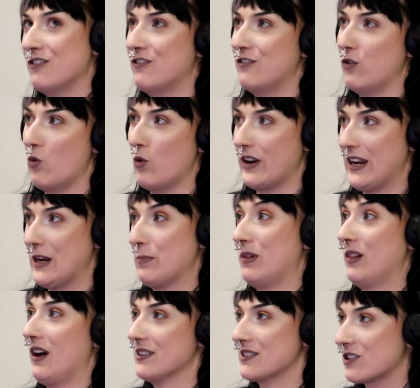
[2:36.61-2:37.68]
40
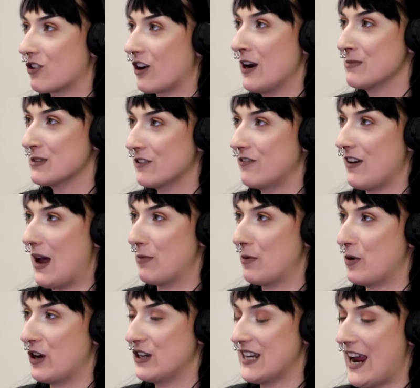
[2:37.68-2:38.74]
plus grams of fiber
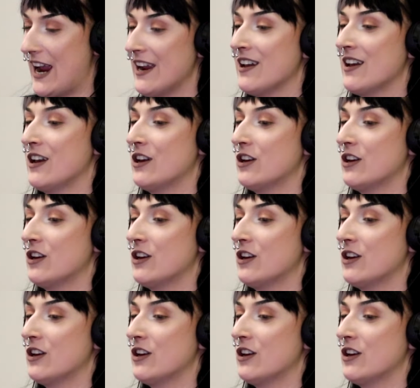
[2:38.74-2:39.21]
per day